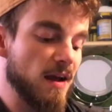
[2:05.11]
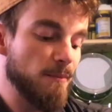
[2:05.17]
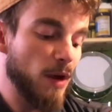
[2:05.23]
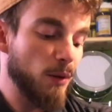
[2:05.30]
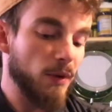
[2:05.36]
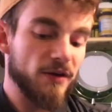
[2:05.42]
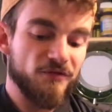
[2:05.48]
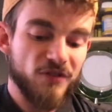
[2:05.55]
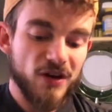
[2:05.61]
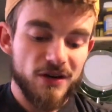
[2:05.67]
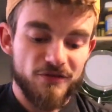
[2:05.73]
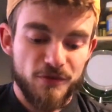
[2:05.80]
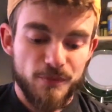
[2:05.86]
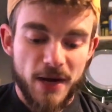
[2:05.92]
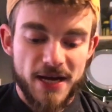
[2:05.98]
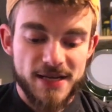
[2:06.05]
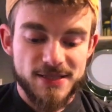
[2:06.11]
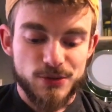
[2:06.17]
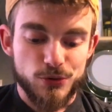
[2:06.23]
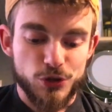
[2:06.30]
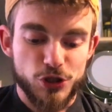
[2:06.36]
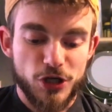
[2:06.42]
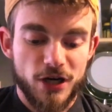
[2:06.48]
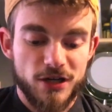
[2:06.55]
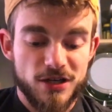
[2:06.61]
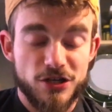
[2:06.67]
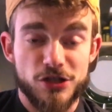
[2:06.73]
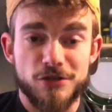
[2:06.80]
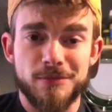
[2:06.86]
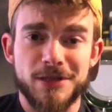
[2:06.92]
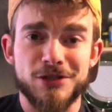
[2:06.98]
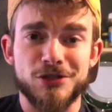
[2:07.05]
My one friend from high school, she already
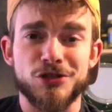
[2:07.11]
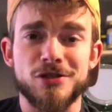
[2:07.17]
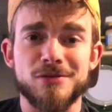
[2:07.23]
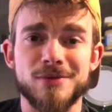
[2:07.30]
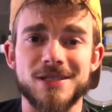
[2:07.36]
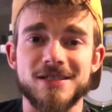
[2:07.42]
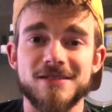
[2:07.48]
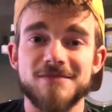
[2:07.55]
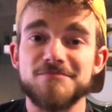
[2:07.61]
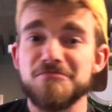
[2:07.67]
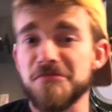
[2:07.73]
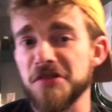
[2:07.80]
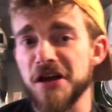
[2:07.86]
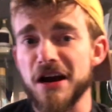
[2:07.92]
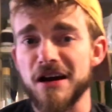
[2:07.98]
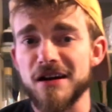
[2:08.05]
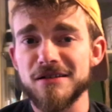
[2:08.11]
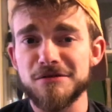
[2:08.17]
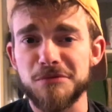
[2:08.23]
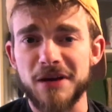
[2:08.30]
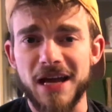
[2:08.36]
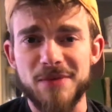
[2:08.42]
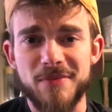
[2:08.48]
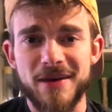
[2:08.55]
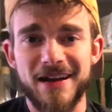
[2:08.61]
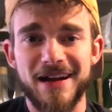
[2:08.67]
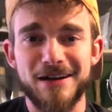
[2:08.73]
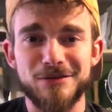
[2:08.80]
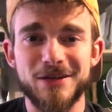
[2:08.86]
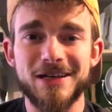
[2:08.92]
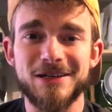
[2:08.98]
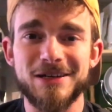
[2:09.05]
knew because she was there when I made
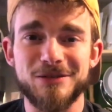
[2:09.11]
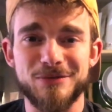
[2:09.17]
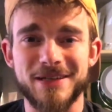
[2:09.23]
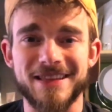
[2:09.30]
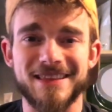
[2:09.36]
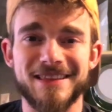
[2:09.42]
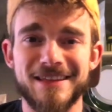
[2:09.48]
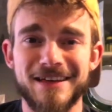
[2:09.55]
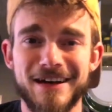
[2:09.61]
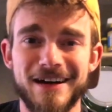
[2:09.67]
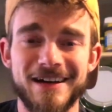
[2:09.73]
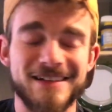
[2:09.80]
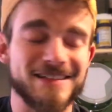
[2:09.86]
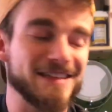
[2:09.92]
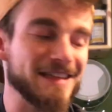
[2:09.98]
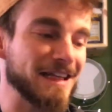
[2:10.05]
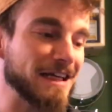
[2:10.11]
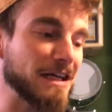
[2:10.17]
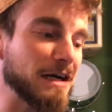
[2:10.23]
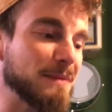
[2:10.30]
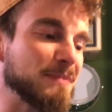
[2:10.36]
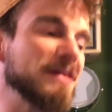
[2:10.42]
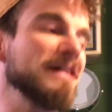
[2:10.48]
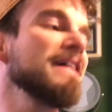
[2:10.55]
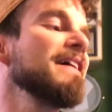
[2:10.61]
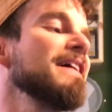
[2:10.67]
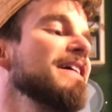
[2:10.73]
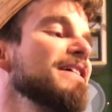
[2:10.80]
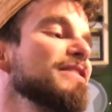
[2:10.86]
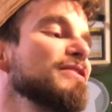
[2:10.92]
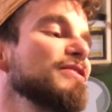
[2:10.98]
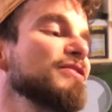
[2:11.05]
out with Liam.
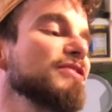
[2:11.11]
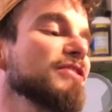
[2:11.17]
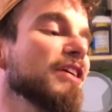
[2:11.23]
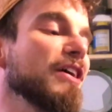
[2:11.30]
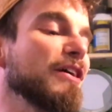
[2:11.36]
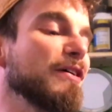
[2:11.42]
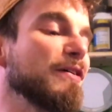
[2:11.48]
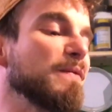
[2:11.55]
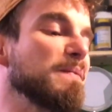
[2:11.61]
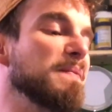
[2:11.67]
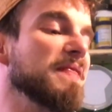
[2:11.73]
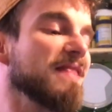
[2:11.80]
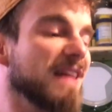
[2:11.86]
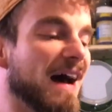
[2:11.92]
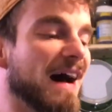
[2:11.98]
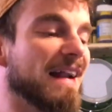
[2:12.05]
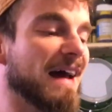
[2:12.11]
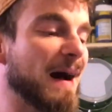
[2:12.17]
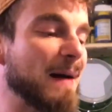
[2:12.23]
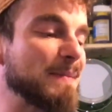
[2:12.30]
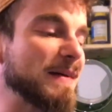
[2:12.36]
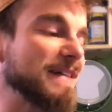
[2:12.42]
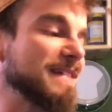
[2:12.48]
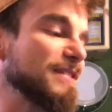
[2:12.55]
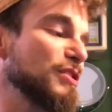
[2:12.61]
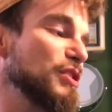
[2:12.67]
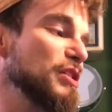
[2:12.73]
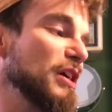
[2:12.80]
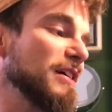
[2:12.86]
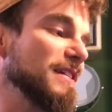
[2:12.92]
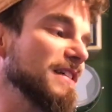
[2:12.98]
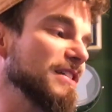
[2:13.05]
So that happened. She
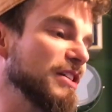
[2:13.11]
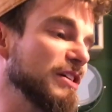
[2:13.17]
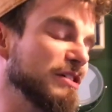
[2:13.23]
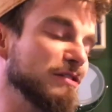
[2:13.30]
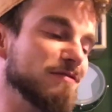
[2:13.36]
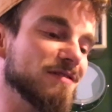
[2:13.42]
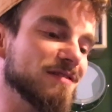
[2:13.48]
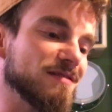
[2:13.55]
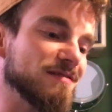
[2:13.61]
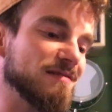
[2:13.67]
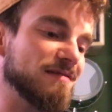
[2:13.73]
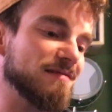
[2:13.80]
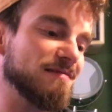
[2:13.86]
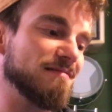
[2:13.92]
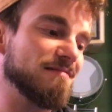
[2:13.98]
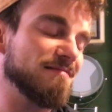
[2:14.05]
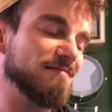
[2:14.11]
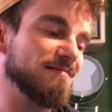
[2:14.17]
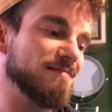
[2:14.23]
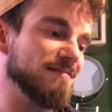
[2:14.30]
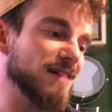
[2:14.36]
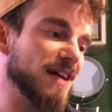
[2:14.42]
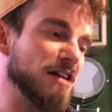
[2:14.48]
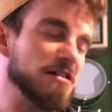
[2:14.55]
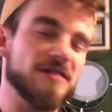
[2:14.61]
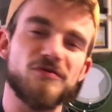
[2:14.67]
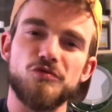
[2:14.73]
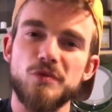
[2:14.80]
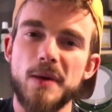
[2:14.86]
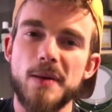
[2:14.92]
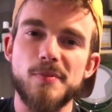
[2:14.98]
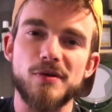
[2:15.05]
already knew, and I don't even
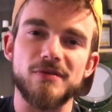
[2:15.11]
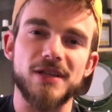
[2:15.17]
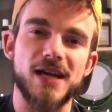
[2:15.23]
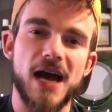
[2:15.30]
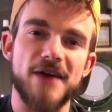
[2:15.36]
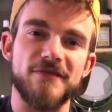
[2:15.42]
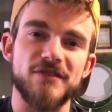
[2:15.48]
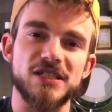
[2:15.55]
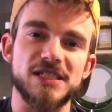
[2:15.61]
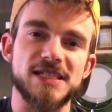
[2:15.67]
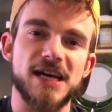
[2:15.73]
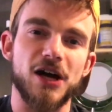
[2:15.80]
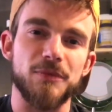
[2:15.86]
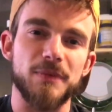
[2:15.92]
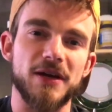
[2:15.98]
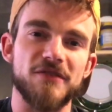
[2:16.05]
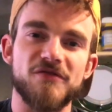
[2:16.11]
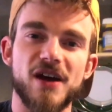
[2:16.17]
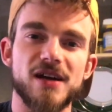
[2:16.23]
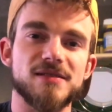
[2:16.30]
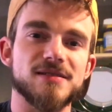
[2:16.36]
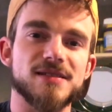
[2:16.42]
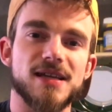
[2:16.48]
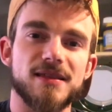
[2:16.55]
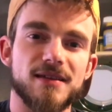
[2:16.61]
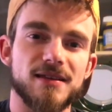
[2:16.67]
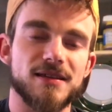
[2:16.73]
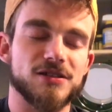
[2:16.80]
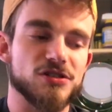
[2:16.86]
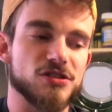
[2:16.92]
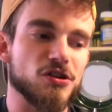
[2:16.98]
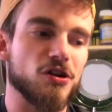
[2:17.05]
remember really having to tell my friends. I think
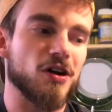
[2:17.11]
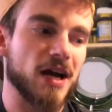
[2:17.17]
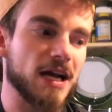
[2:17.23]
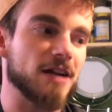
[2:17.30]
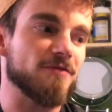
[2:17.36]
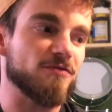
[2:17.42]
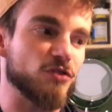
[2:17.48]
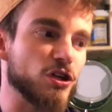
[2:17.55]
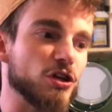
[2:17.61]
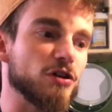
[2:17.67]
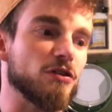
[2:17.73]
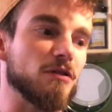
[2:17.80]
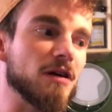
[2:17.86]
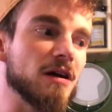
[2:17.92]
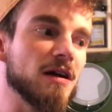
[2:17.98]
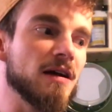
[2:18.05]
they just all kind of knew.